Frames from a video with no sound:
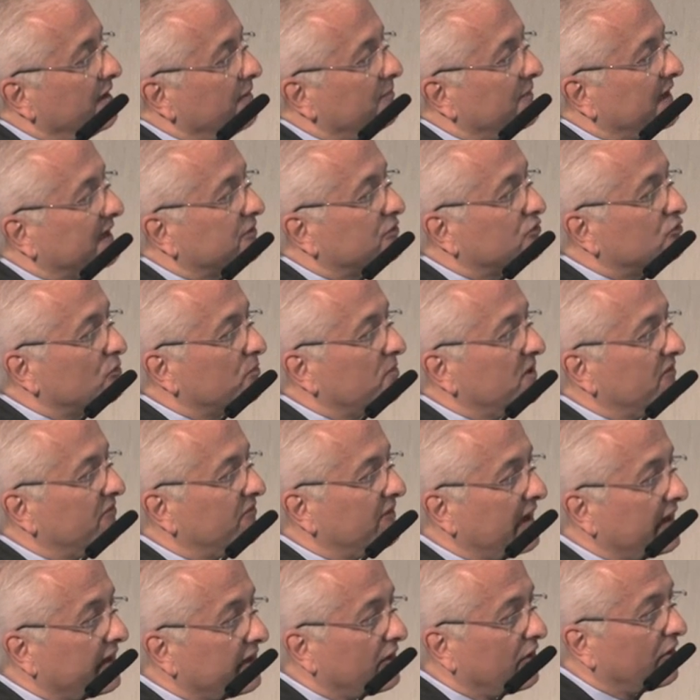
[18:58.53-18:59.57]
but to be
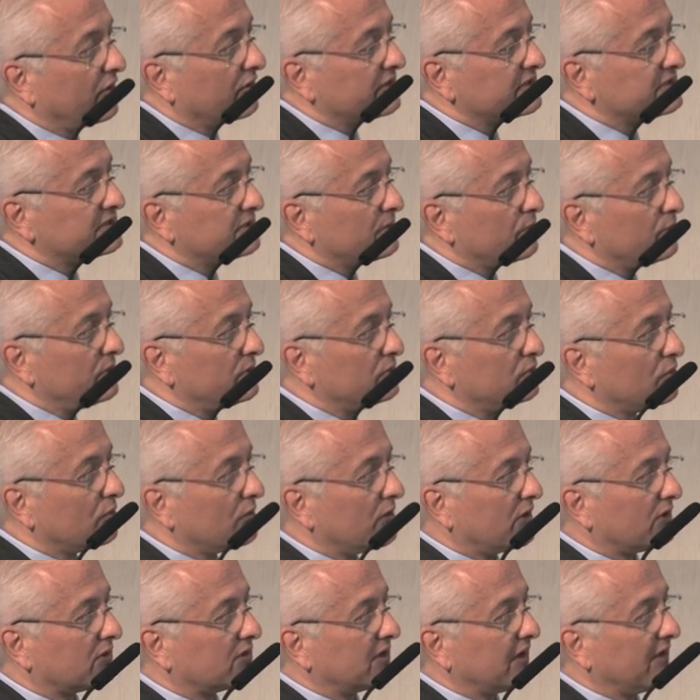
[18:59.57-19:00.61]
very honest, we do
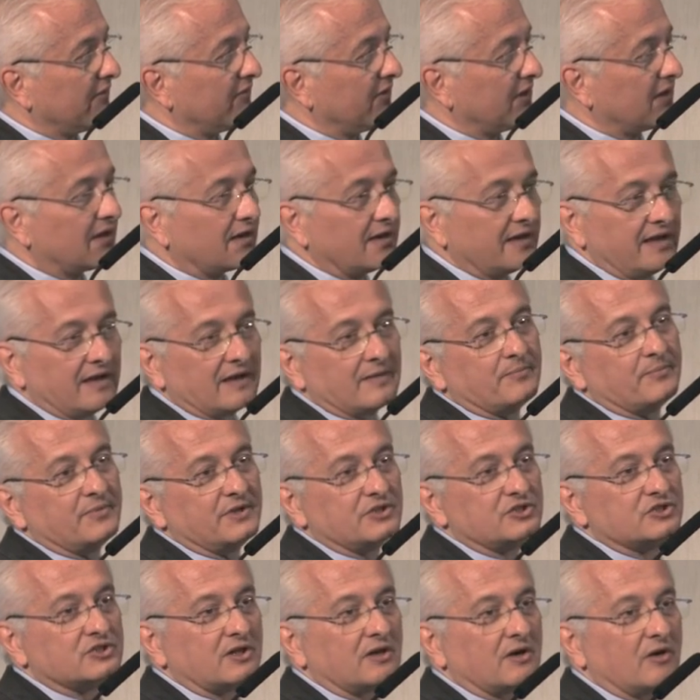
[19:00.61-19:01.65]
not have a clear
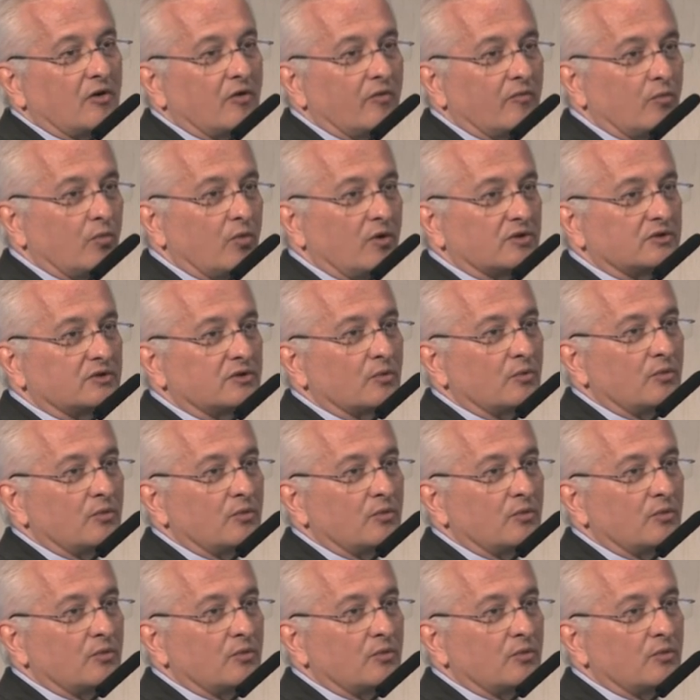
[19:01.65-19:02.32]
picture of what